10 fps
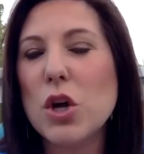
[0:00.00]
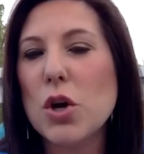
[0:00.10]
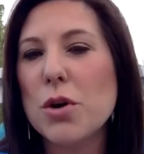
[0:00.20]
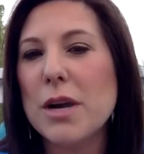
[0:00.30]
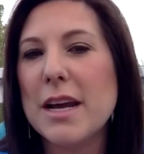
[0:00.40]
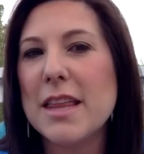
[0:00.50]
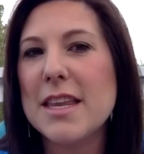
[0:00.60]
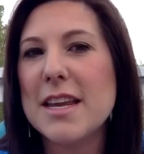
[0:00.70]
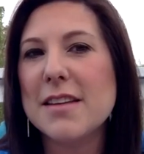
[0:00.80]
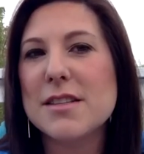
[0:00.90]
turning in the
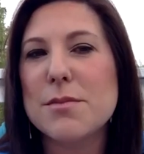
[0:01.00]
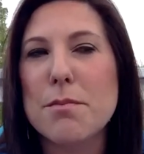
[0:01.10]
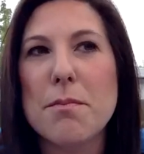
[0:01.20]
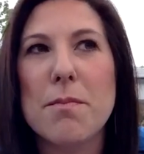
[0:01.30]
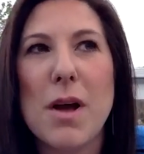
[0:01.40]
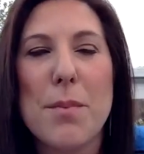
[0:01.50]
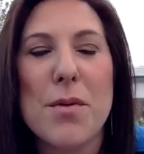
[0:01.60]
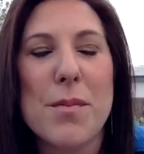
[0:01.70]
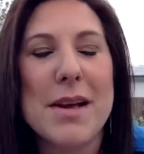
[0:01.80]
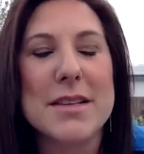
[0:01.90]
next
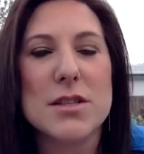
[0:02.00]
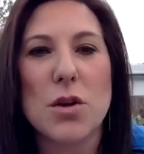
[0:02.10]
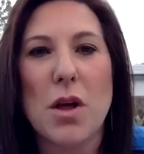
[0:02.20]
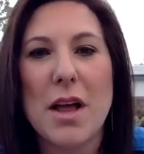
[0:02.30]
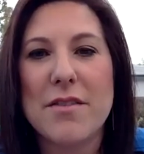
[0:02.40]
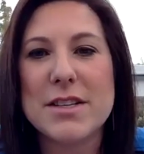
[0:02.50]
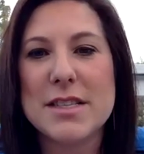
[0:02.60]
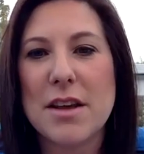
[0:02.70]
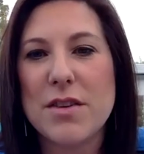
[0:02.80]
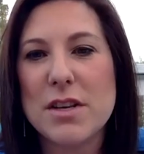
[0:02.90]
couple months. So I'll have a
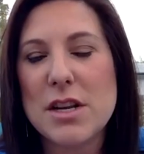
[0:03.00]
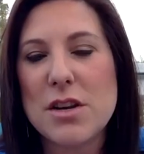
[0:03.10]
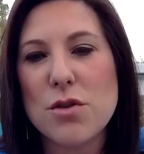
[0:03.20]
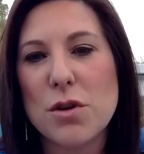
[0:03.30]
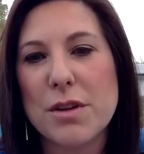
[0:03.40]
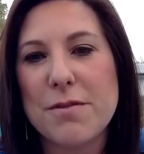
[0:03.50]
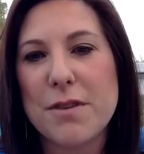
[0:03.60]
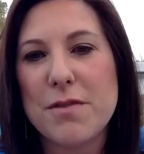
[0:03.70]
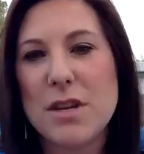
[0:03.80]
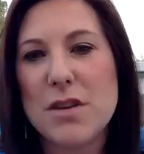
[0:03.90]
17 year old, a
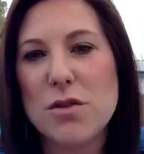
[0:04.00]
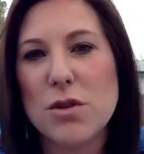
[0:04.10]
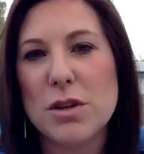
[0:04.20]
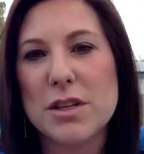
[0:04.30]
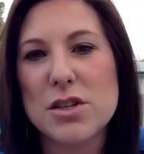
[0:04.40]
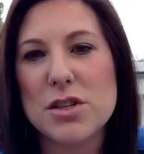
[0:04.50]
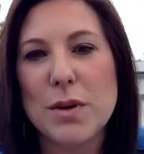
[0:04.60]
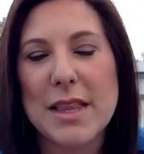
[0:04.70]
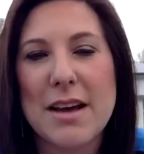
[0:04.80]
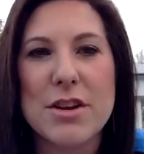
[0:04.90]
15 year old, and two
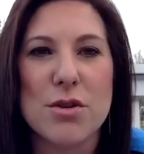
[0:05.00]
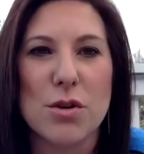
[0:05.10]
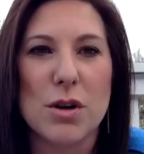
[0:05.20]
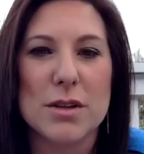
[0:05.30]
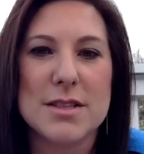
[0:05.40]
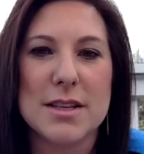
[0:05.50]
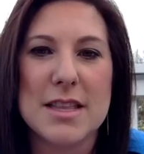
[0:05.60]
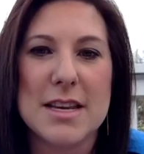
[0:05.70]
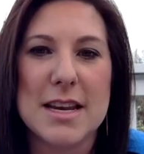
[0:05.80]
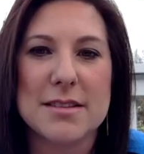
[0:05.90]
11 year olds
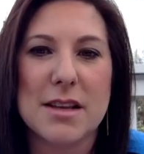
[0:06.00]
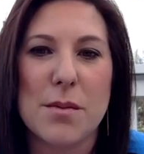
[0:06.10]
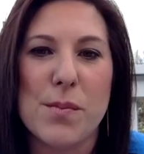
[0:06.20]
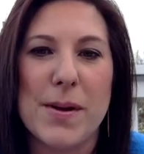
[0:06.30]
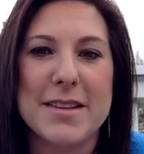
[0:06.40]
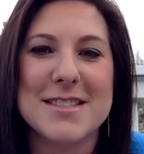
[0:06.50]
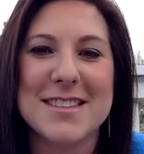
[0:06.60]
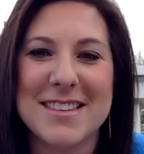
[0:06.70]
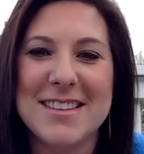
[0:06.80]
in the next couple months.